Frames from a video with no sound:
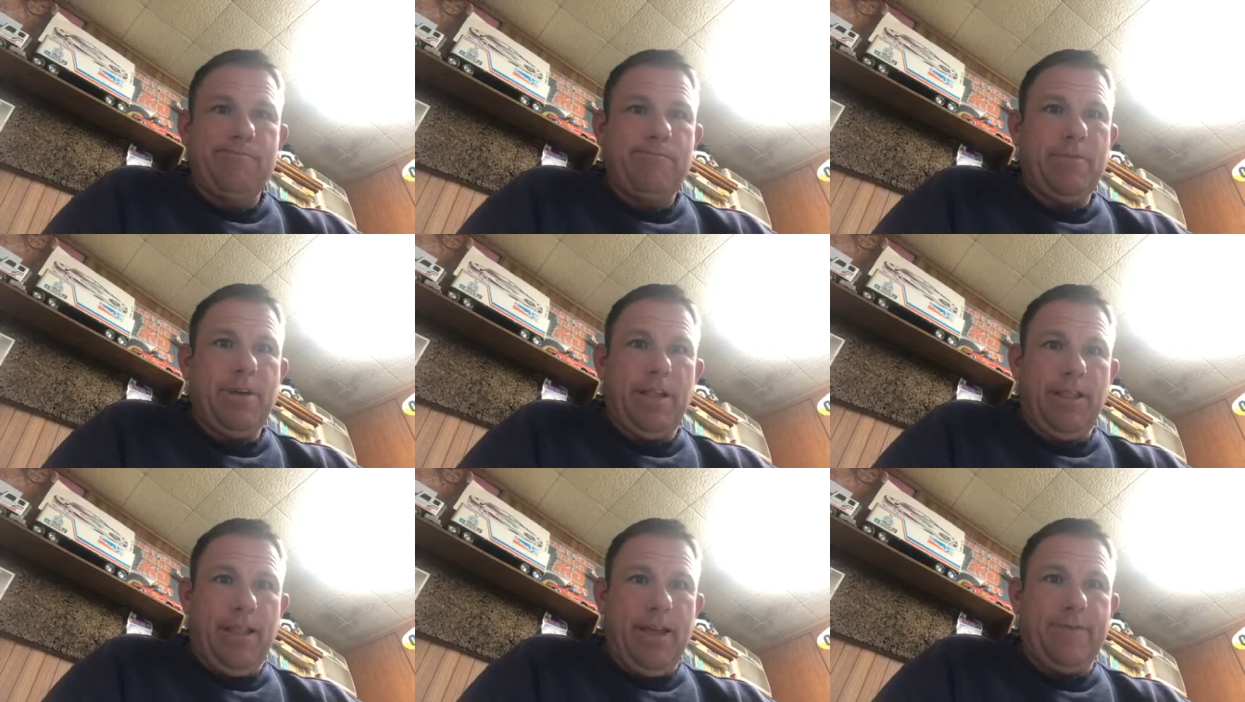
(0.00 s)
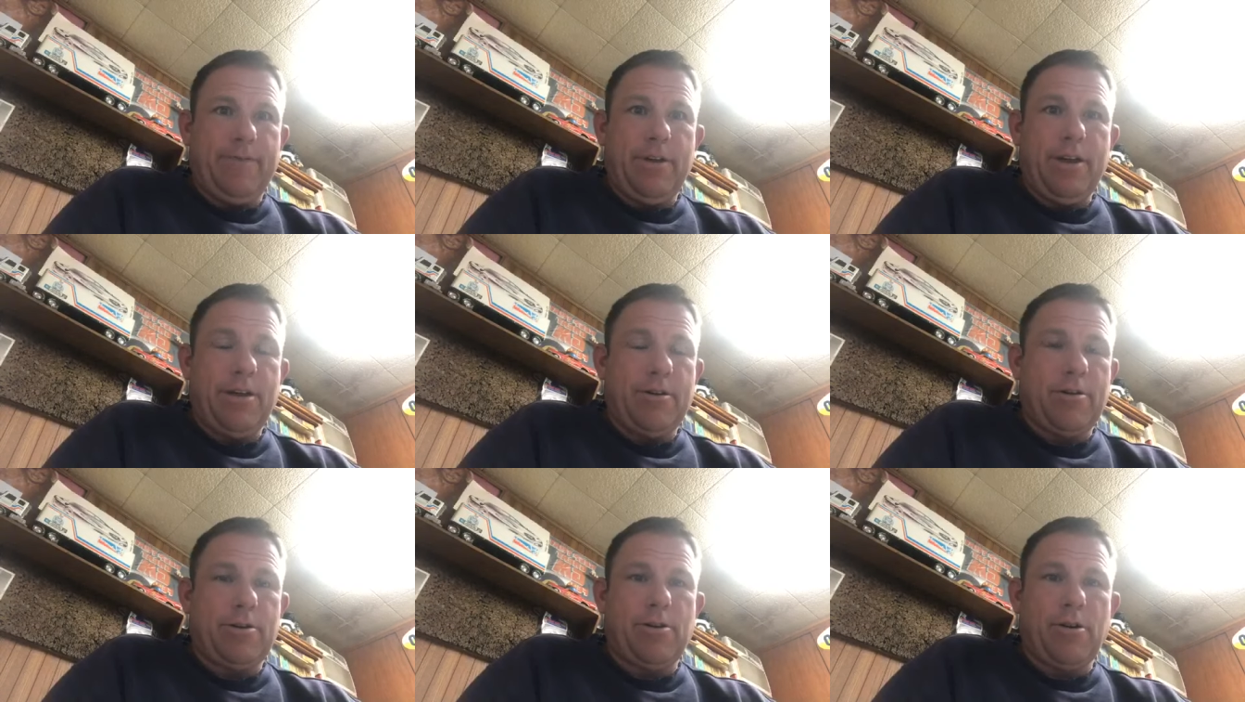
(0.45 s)

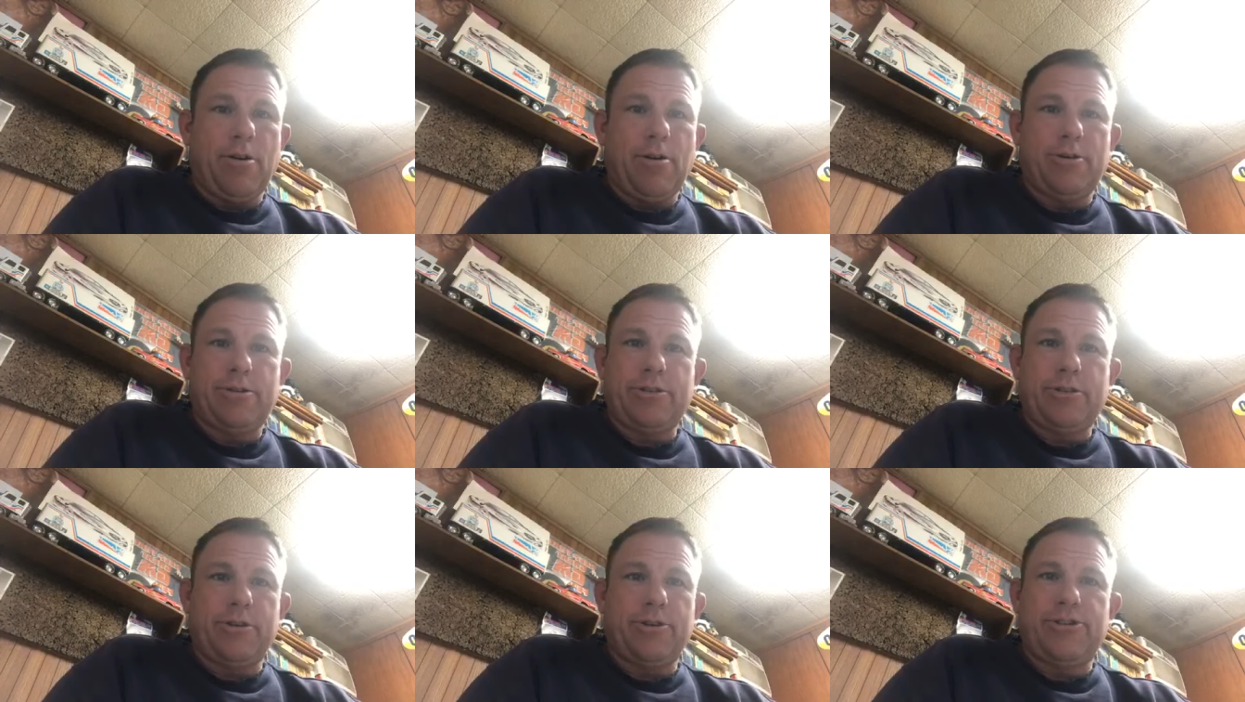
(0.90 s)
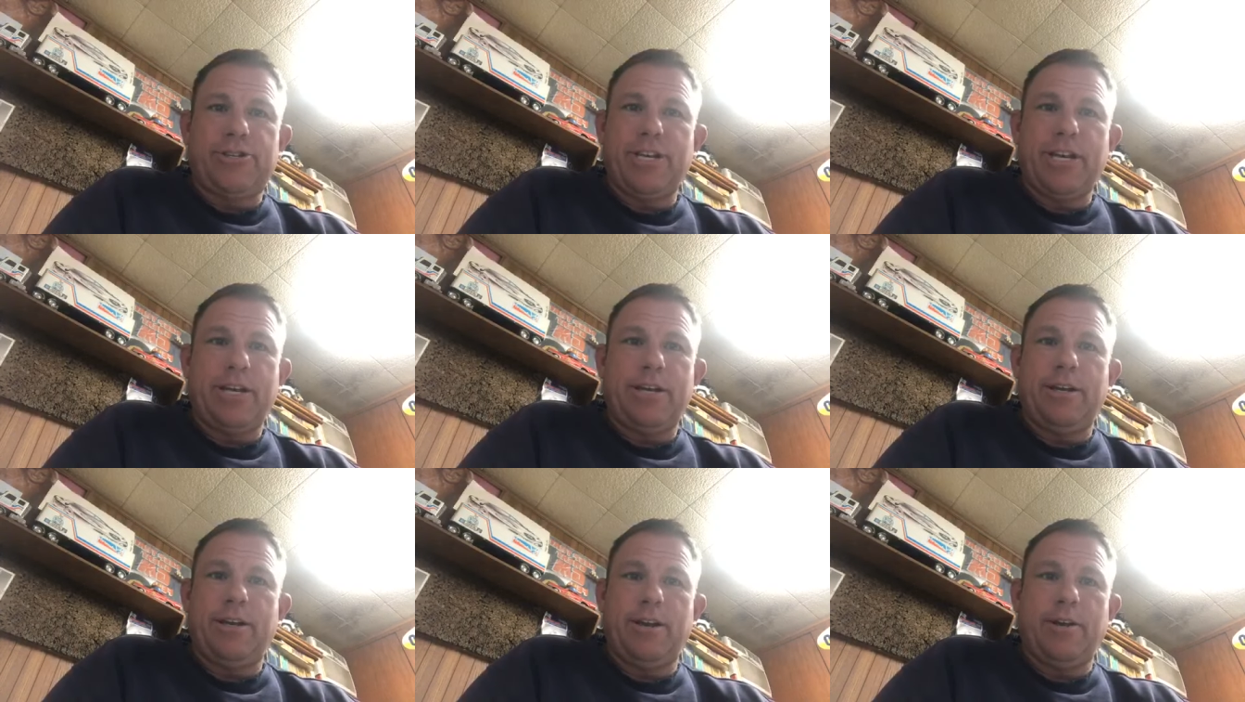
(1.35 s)
1,100 cars that are
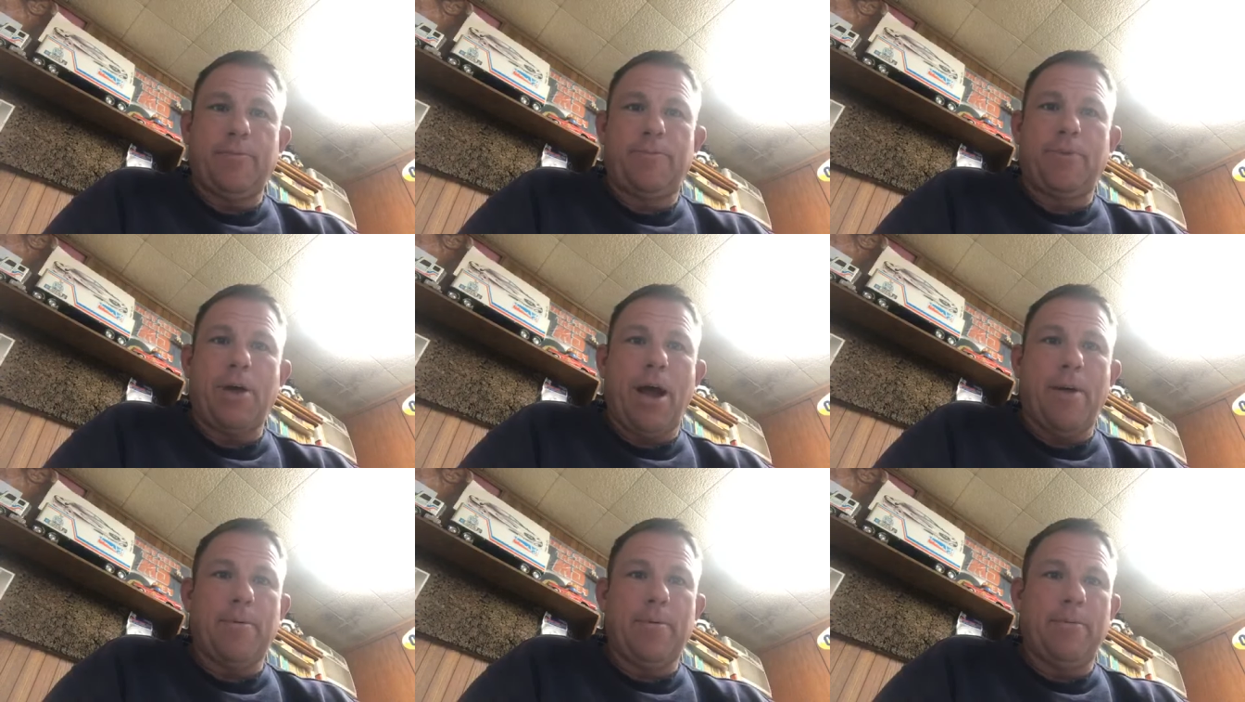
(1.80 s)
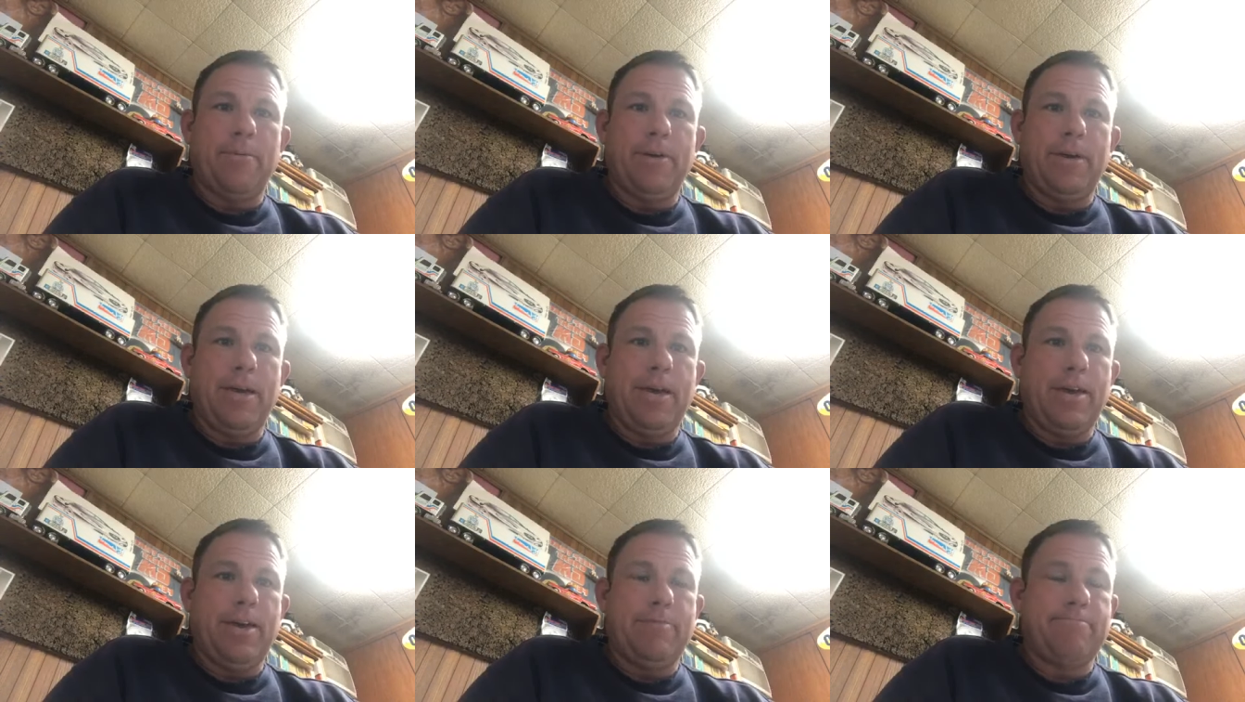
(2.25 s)
sitting here,
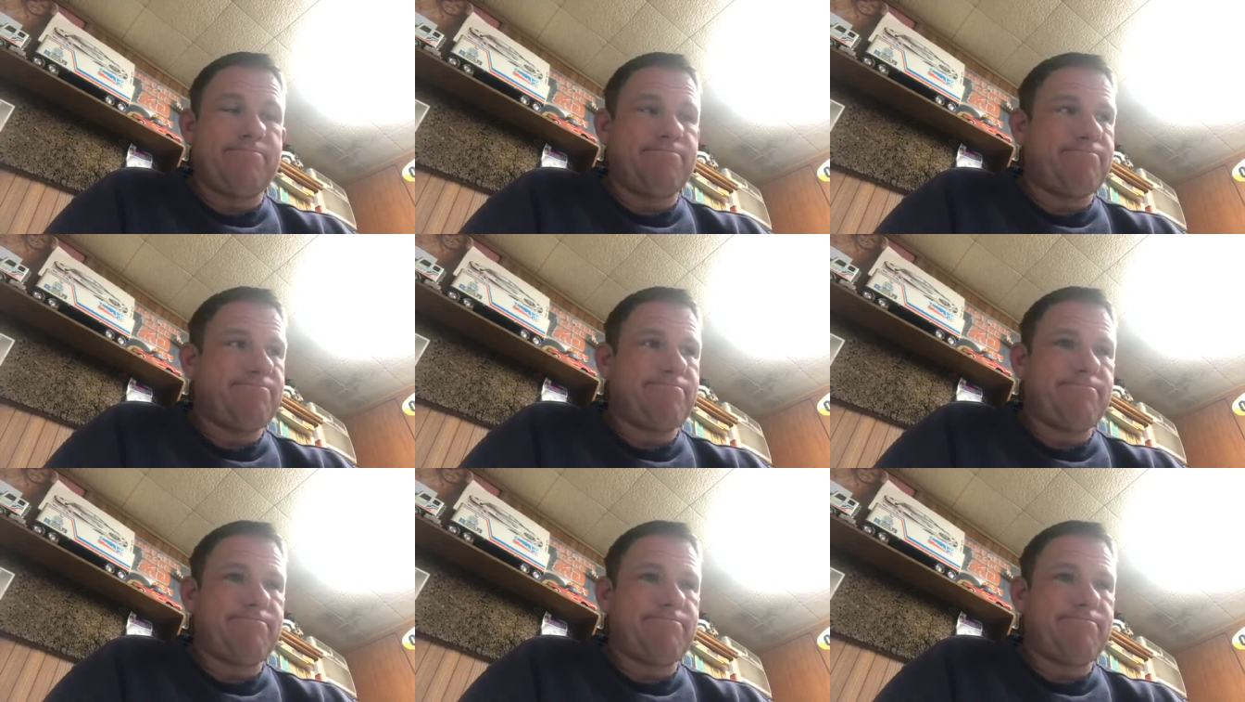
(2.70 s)
probably